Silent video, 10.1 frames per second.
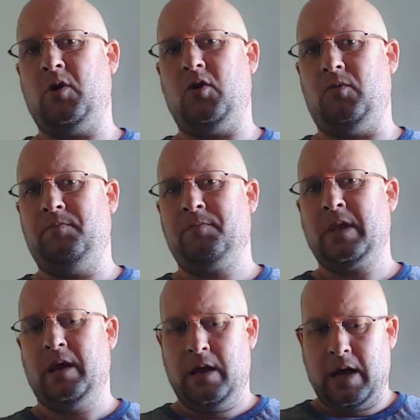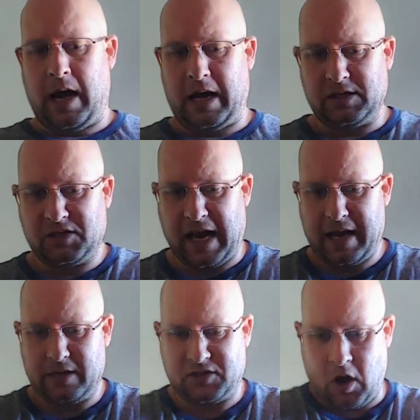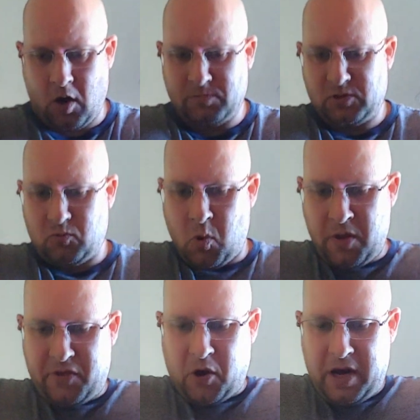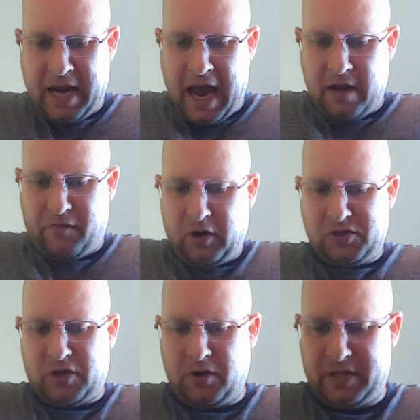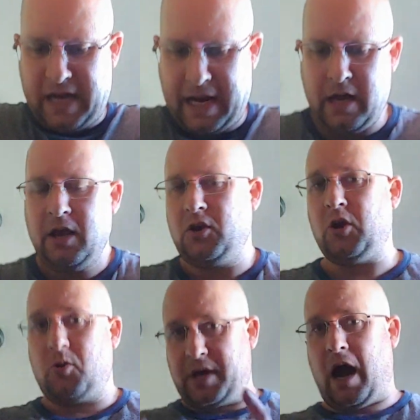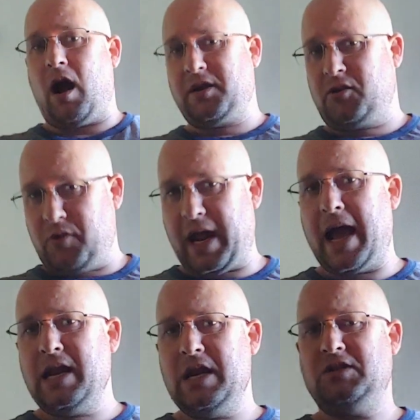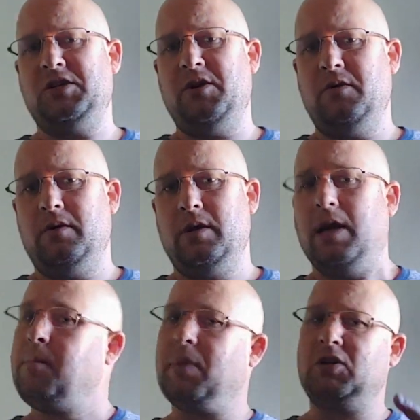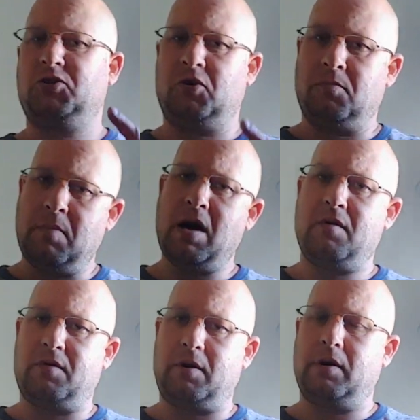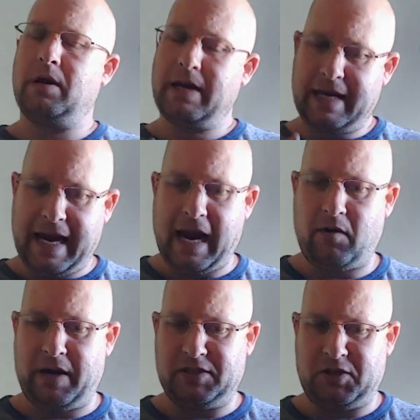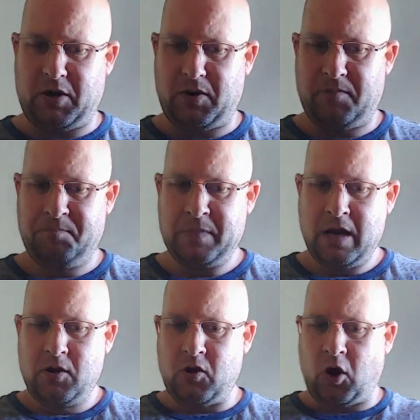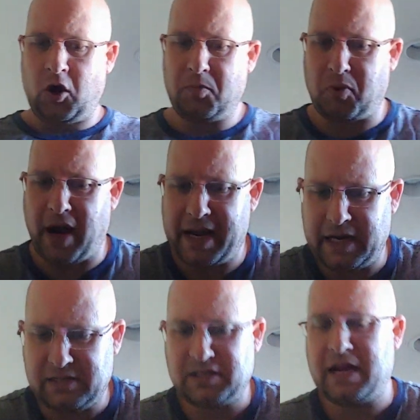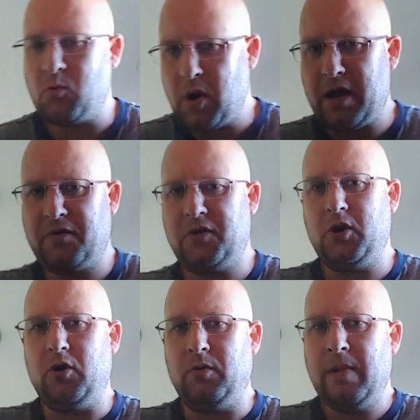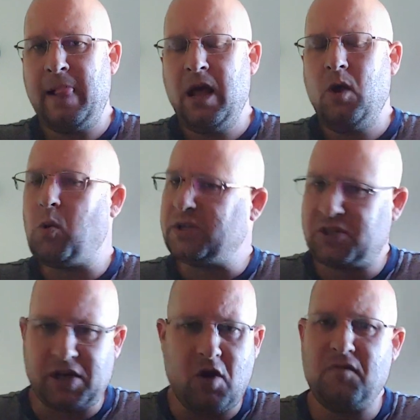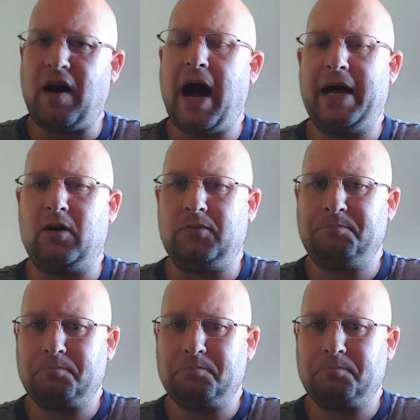womb. Psalms 139 verse 13. God created you, but your mother carried you. Her pregnancy with you was so vital